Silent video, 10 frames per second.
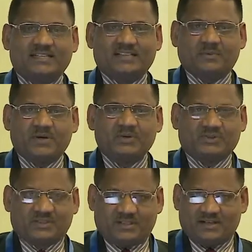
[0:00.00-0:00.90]
he has
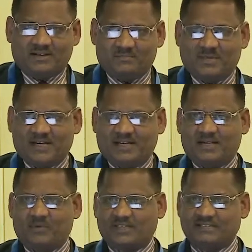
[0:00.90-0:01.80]
produced in
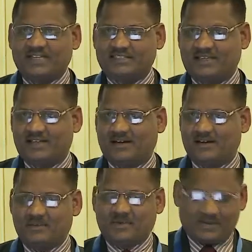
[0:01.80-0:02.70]
a workstation
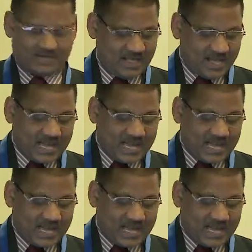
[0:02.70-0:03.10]
or whatever.